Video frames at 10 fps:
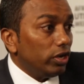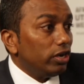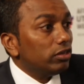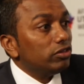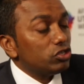
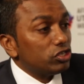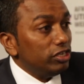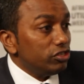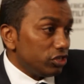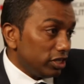where the
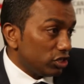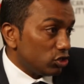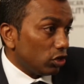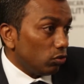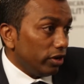skill set
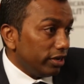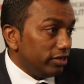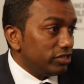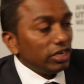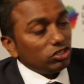that's
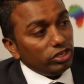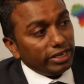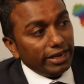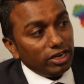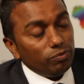required is actually
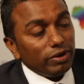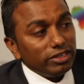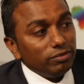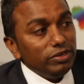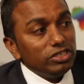carried
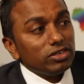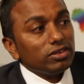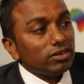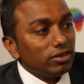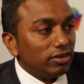by the
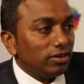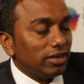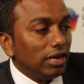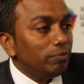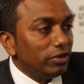meter
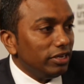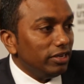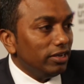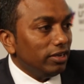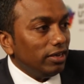
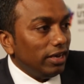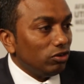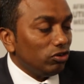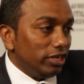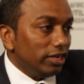company
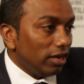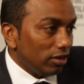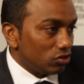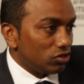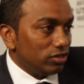and not
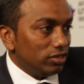in-house.